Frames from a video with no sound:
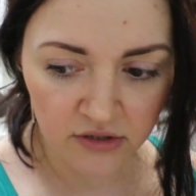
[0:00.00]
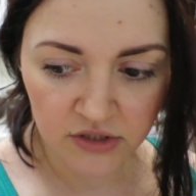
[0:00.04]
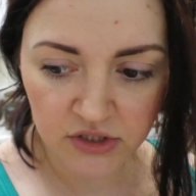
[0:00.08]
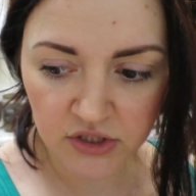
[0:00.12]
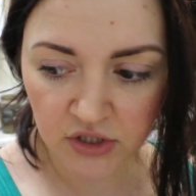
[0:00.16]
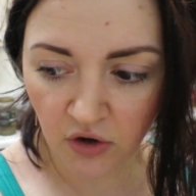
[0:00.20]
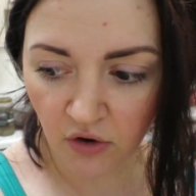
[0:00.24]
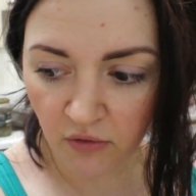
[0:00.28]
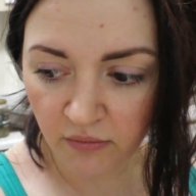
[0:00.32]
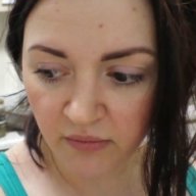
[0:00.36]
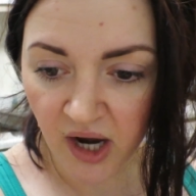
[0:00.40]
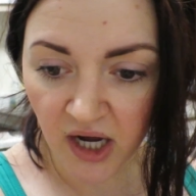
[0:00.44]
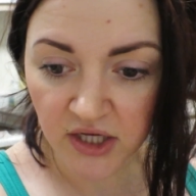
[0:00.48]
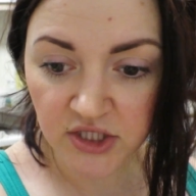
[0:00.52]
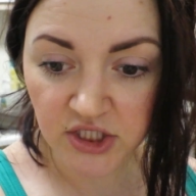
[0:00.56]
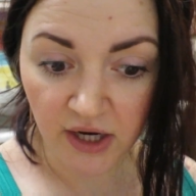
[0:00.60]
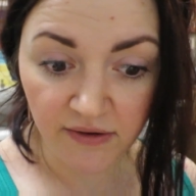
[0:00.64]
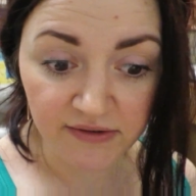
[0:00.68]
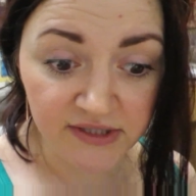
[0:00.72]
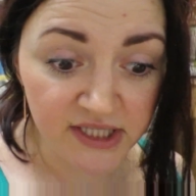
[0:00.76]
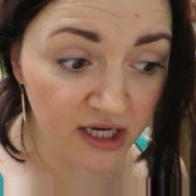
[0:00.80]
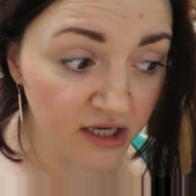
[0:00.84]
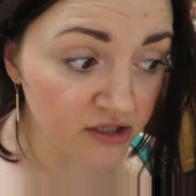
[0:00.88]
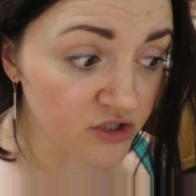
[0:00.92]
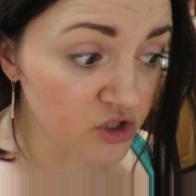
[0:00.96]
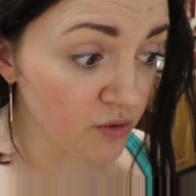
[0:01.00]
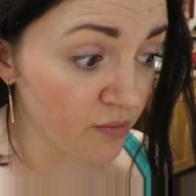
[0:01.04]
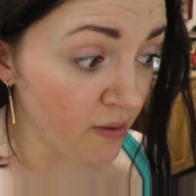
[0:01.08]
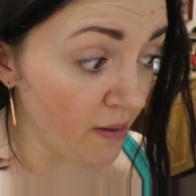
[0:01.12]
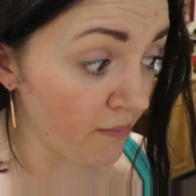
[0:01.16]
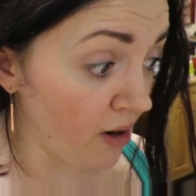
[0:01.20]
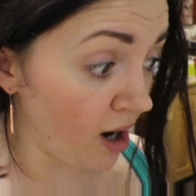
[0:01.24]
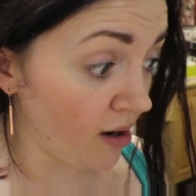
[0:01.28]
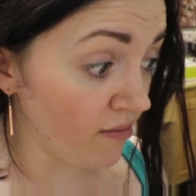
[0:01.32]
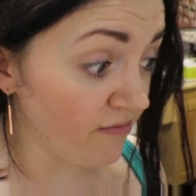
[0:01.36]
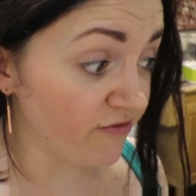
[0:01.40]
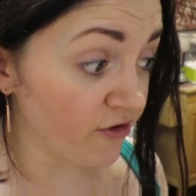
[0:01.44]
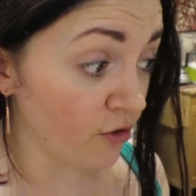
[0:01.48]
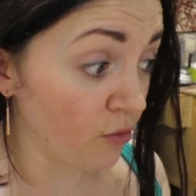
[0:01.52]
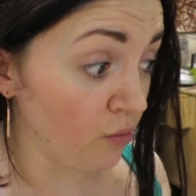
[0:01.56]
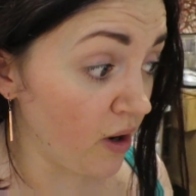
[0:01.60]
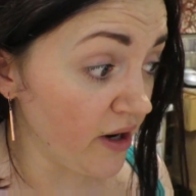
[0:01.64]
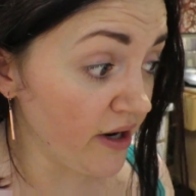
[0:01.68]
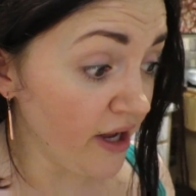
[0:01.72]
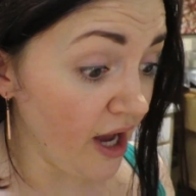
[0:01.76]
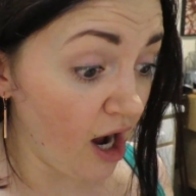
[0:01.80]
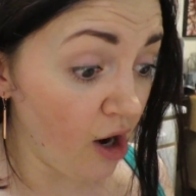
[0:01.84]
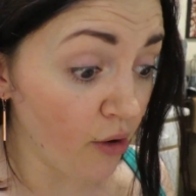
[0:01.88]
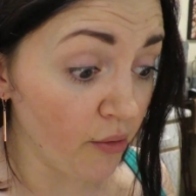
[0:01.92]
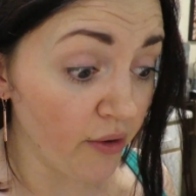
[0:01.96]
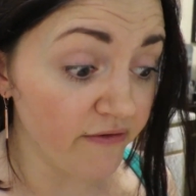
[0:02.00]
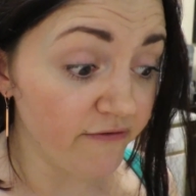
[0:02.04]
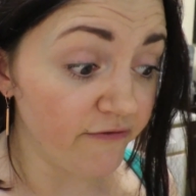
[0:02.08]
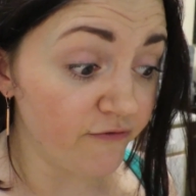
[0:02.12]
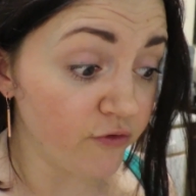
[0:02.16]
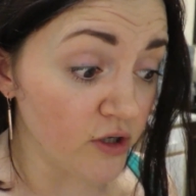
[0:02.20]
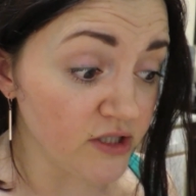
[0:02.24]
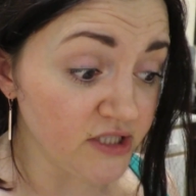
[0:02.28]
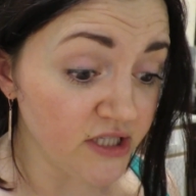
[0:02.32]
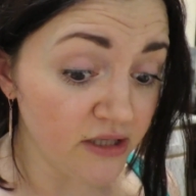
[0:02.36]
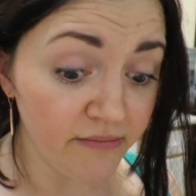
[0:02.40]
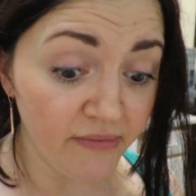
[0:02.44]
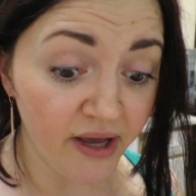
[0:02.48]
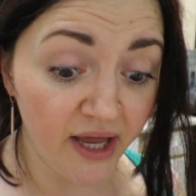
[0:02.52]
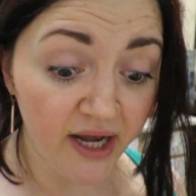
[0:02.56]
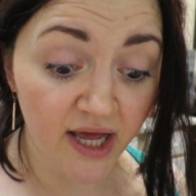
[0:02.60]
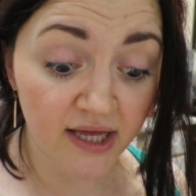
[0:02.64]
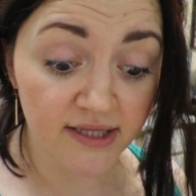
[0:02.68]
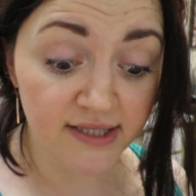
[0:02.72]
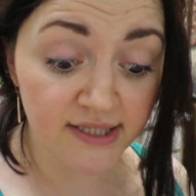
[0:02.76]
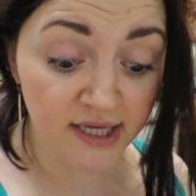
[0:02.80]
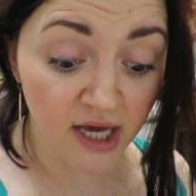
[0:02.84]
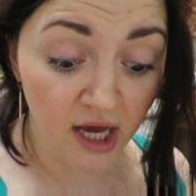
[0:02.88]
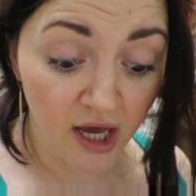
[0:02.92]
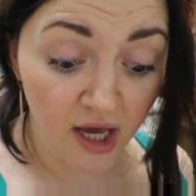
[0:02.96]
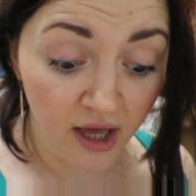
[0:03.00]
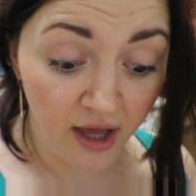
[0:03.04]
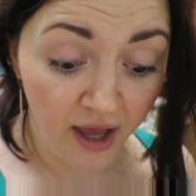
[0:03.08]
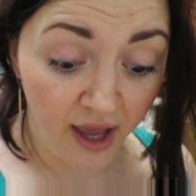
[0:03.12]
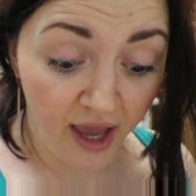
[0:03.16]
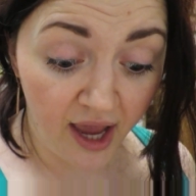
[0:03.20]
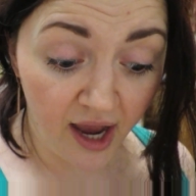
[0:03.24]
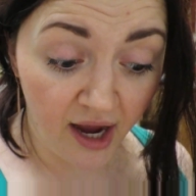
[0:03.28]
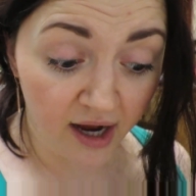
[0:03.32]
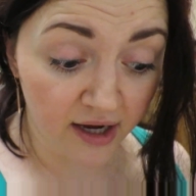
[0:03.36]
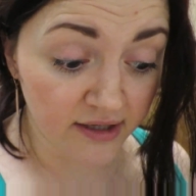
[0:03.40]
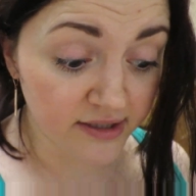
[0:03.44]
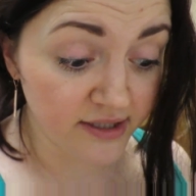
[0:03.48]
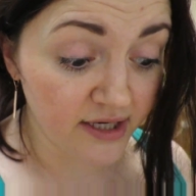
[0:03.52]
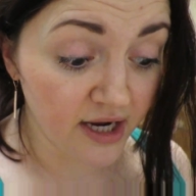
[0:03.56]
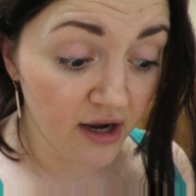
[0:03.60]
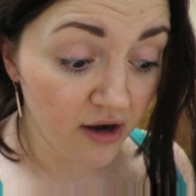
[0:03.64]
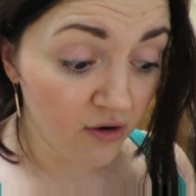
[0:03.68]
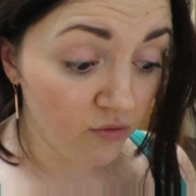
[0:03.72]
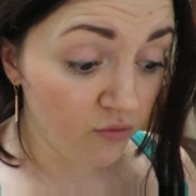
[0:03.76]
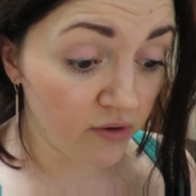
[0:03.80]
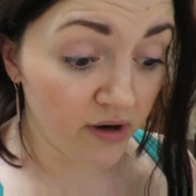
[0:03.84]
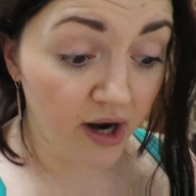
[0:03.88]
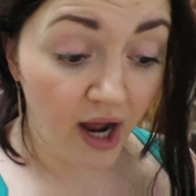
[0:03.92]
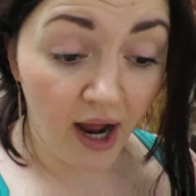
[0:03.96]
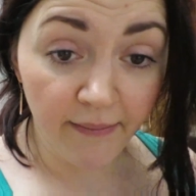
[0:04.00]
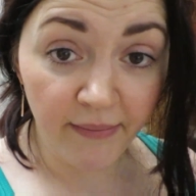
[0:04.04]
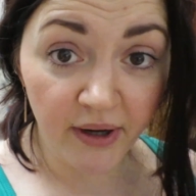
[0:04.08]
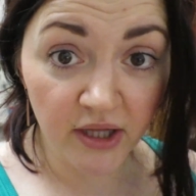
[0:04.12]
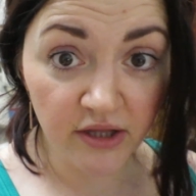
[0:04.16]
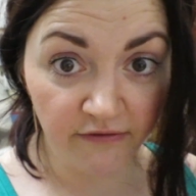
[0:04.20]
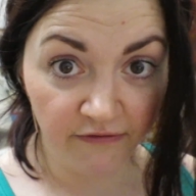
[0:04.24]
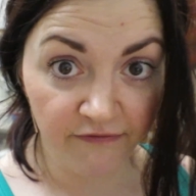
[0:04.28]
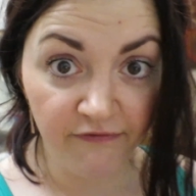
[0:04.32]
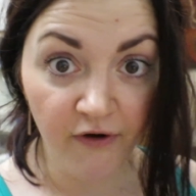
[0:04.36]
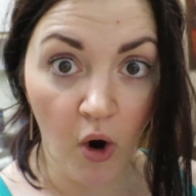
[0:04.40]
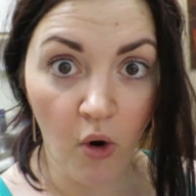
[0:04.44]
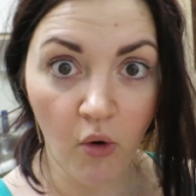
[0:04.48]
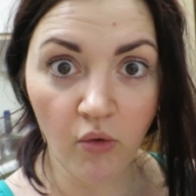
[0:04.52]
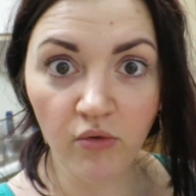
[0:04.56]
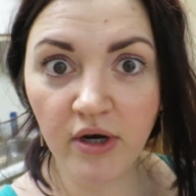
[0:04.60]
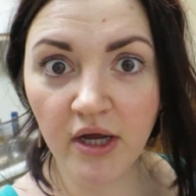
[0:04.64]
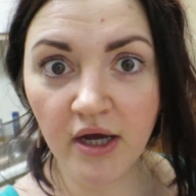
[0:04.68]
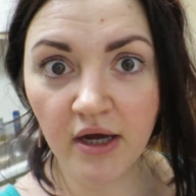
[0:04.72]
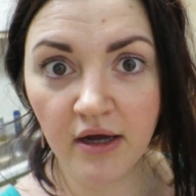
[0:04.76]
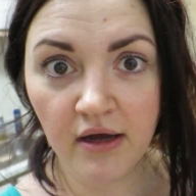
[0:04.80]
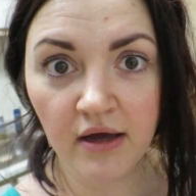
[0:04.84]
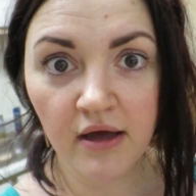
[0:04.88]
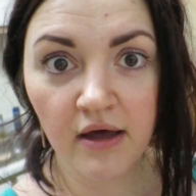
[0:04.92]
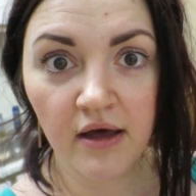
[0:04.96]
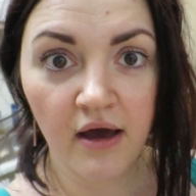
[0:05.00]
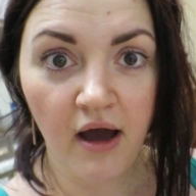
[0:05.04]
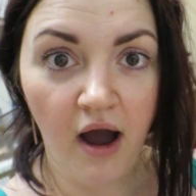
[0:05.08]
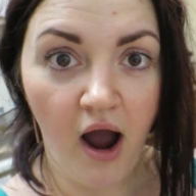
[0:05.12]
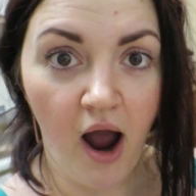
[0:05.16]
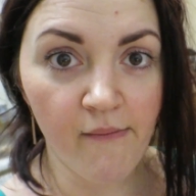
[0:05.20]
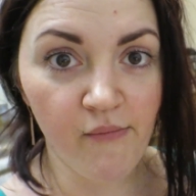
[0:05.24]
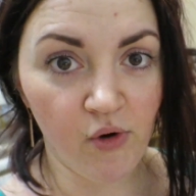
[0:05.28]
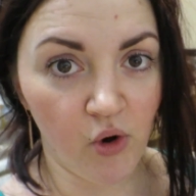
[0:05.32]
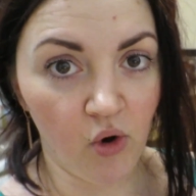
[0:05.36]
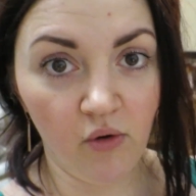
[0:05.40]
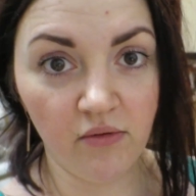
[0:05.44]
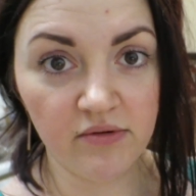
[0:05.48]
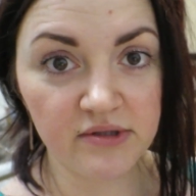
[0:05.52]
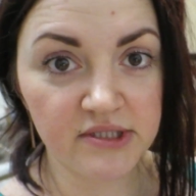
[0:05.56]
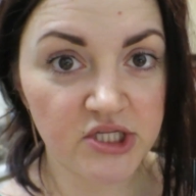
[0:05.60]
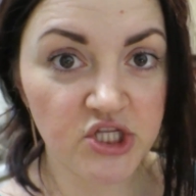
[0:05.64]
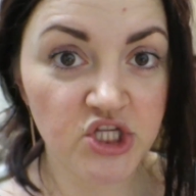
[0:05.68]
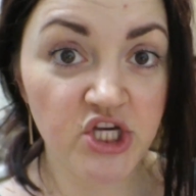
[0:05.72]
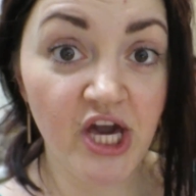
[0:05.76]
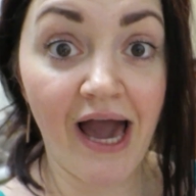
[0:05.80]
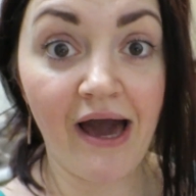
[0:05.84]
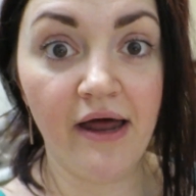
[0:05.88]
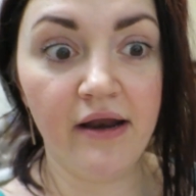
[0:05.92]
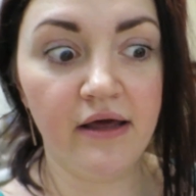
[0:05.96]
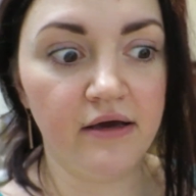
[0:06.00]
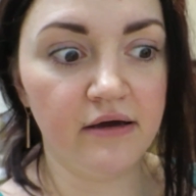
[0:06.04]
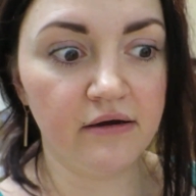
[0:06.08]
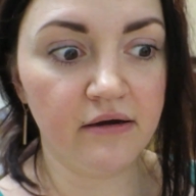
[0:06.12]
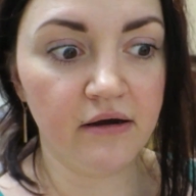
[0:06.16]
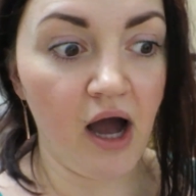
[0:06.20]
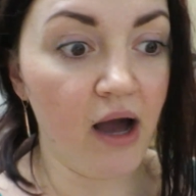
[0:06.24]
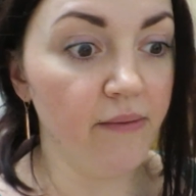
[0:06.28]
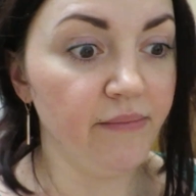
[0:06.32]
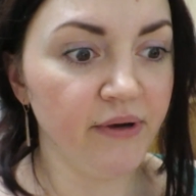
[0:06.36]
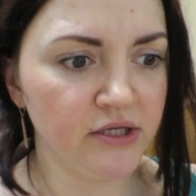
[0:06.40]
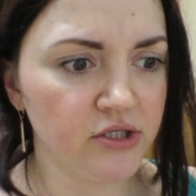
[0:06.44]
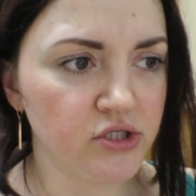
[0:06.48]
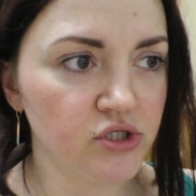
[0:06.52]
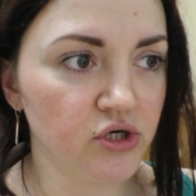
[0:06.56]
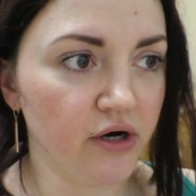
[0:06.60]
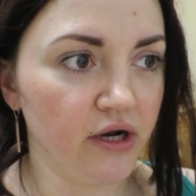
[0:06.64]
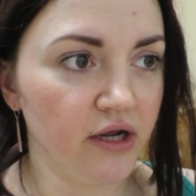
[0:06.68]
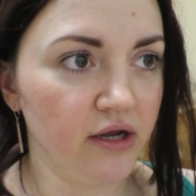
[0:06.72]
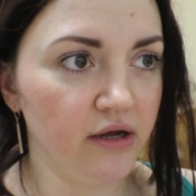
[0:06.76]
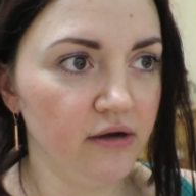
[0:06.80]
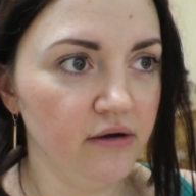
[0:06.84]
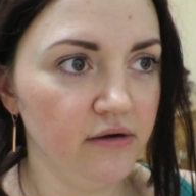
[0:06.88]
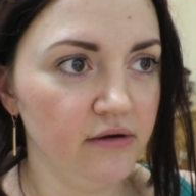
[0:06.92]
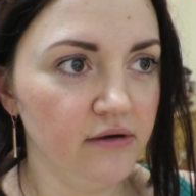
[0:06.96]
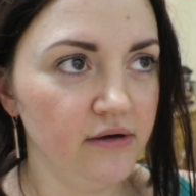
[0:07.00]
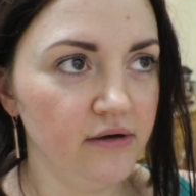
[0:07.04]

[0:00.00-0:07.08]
So much. I was talking to my mom for 1 hour and 14 minutes. And when I'm on the phone, I'm always chatting. I mean, sorry.